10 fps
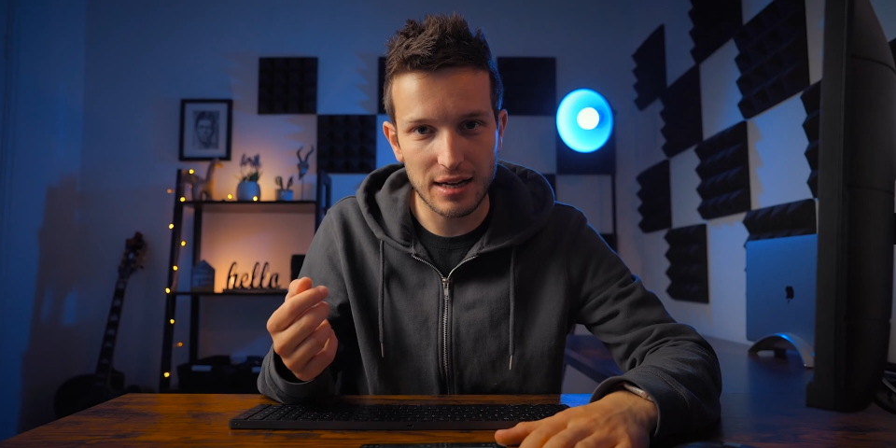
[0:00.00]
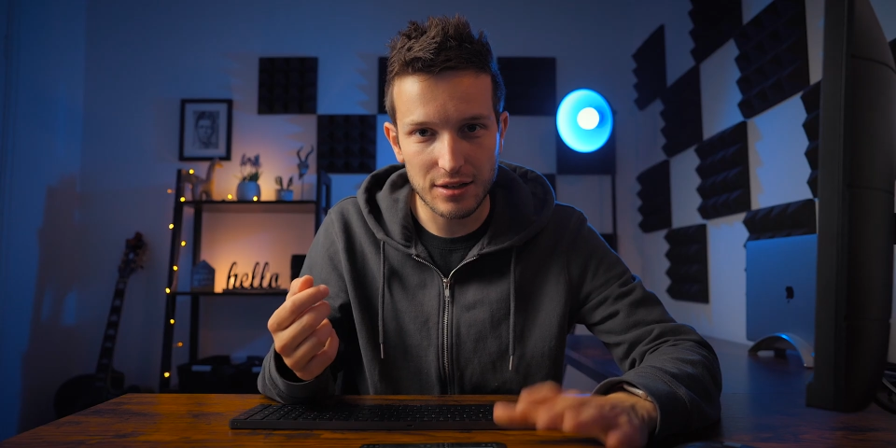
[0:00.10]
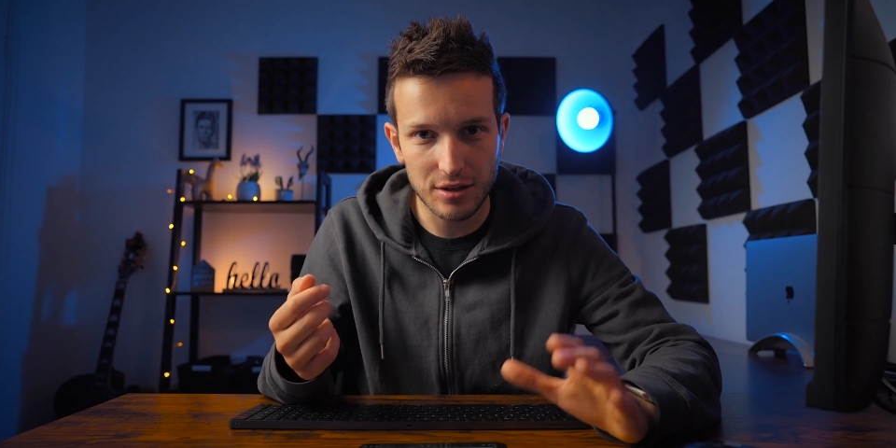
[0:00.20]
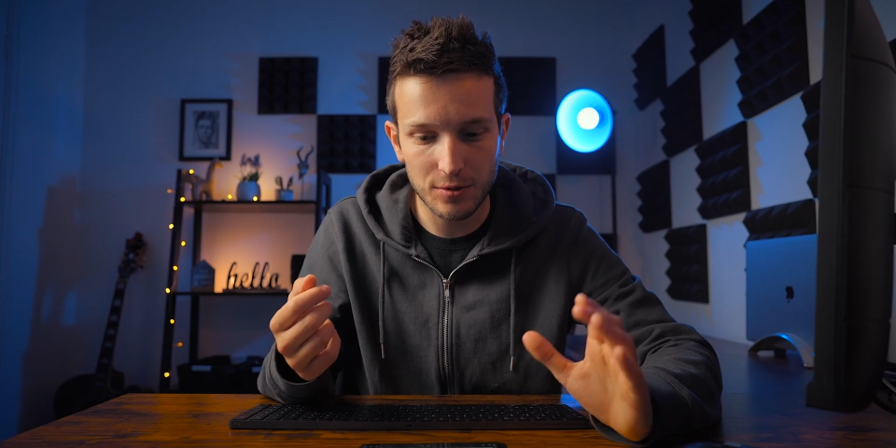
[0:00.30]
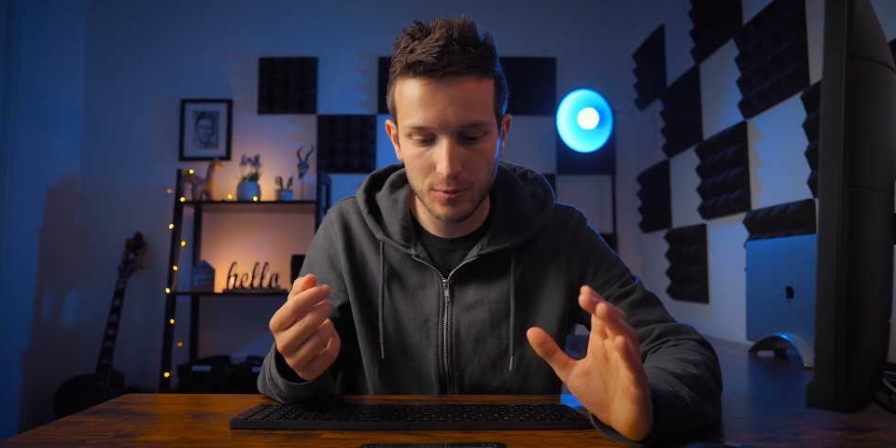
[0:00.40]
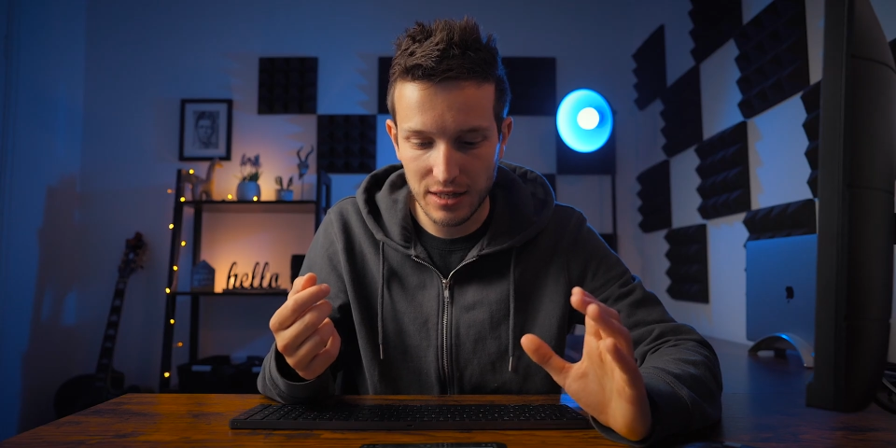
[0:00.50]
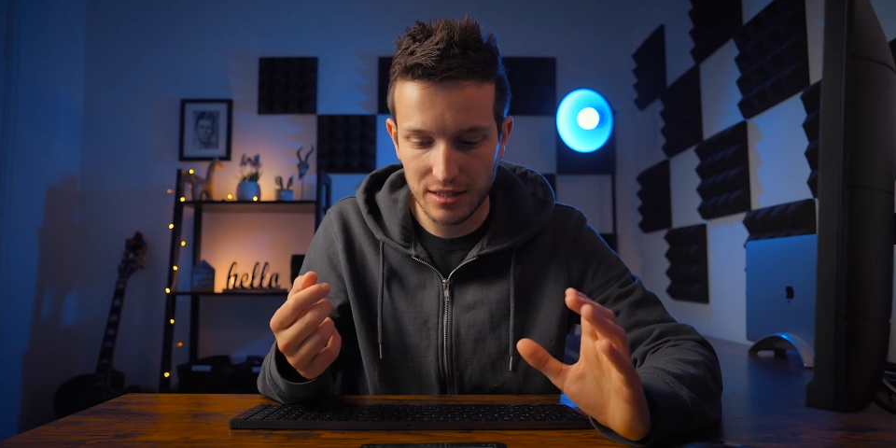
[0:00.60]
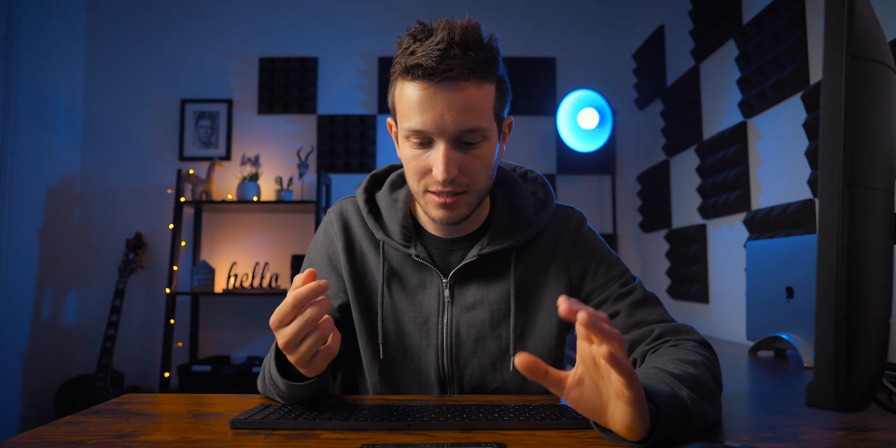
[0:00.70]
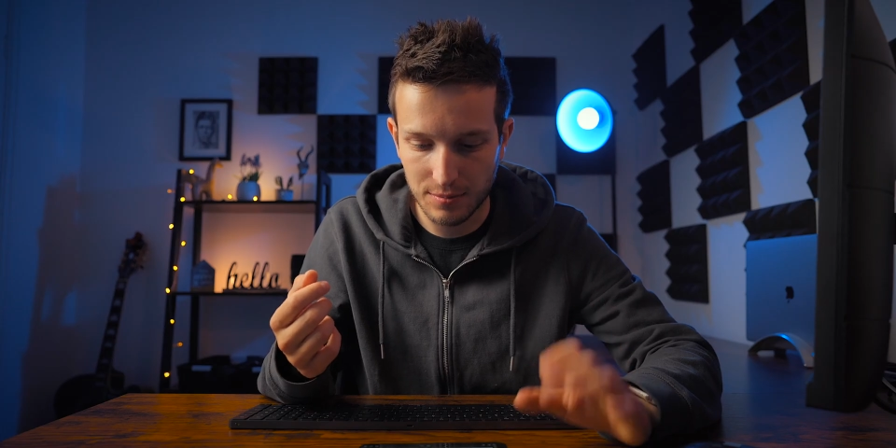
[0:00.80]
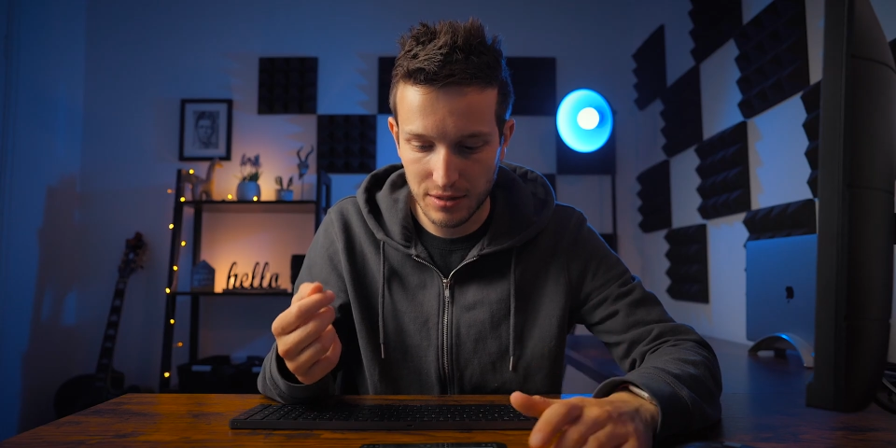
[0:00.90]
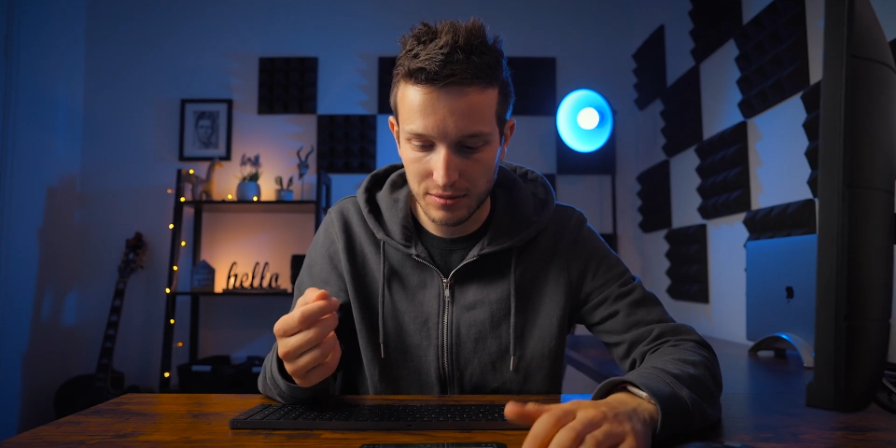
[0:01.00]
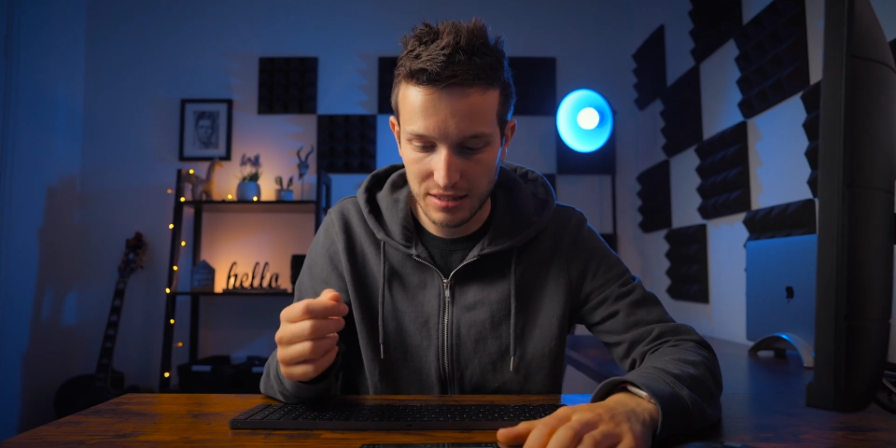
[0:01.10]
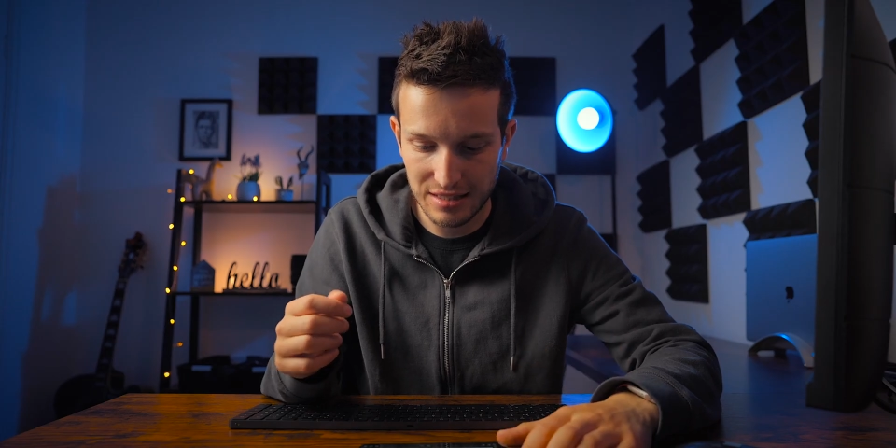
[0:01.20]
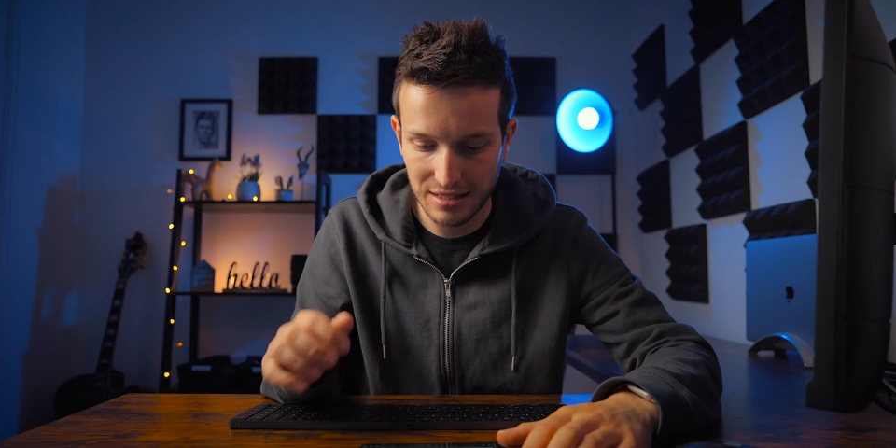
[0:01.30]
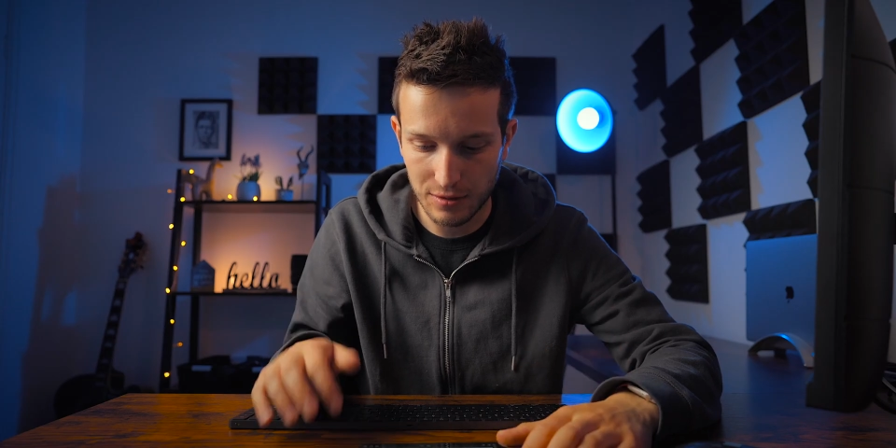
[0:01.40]
I can't wait to be able
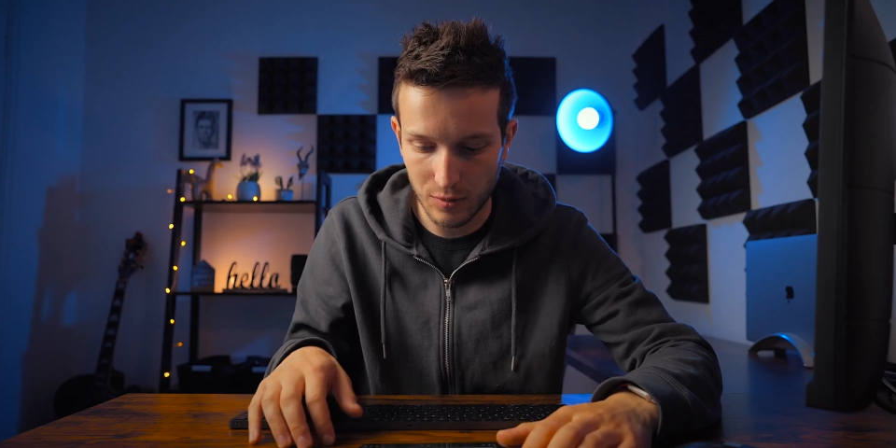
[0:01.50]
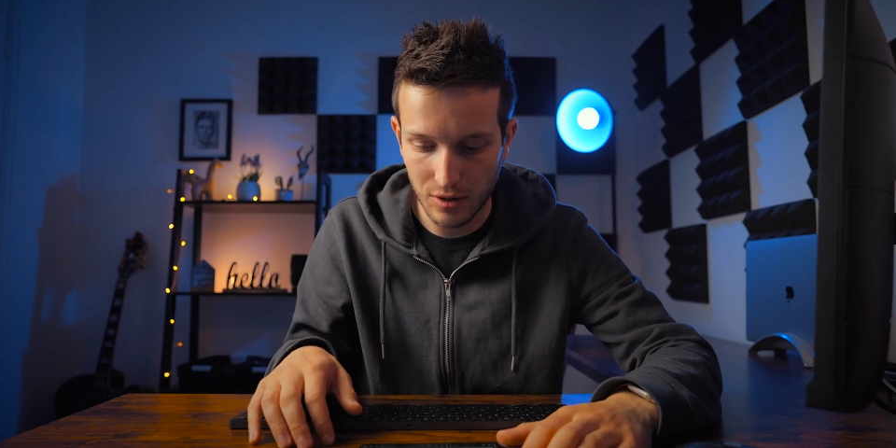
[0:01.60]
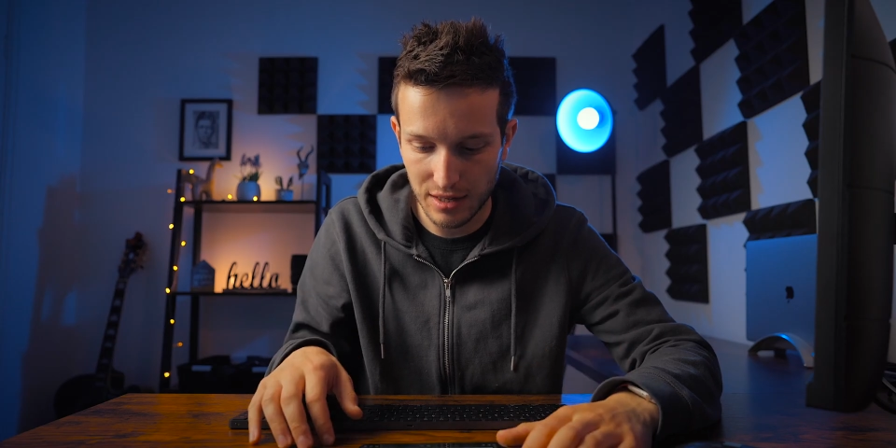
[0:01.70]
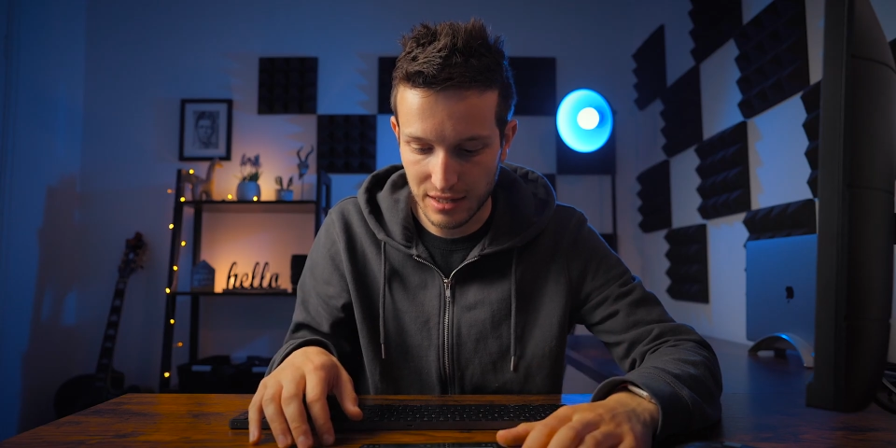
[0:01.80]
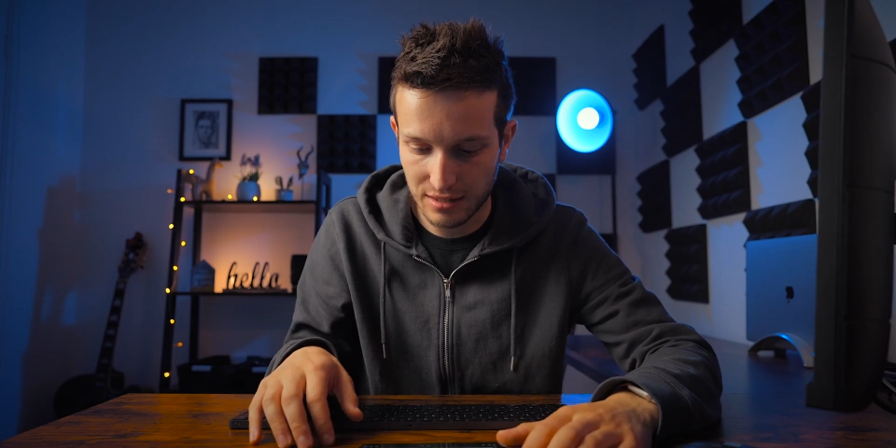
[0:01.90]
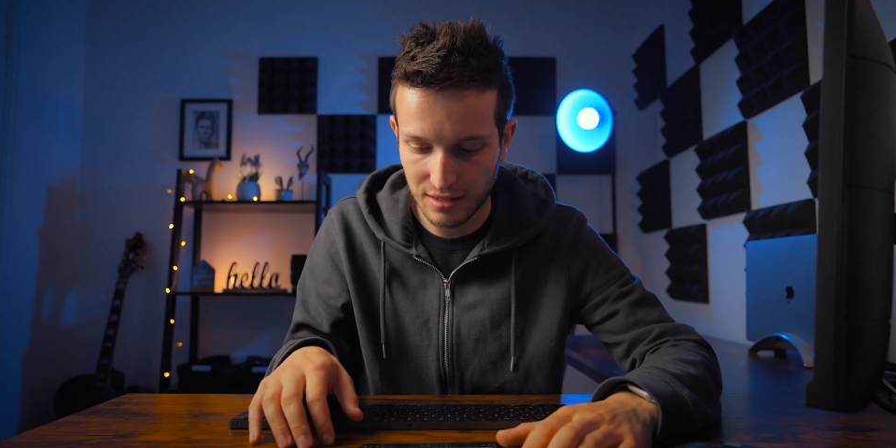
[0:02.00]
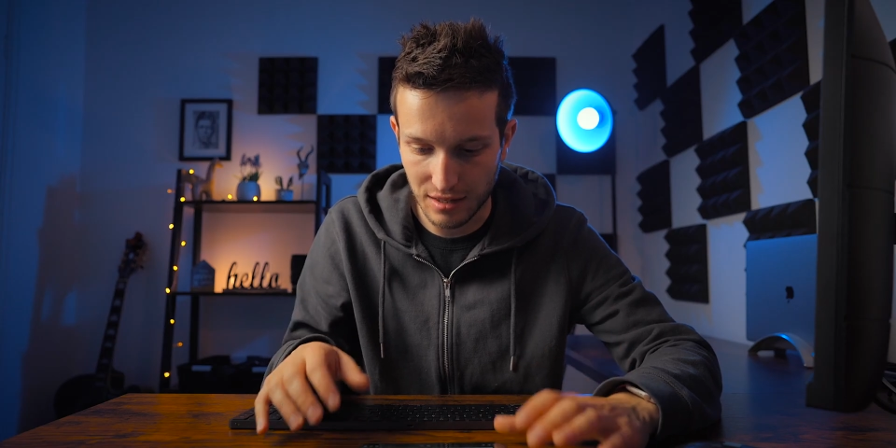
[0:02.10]
to see what is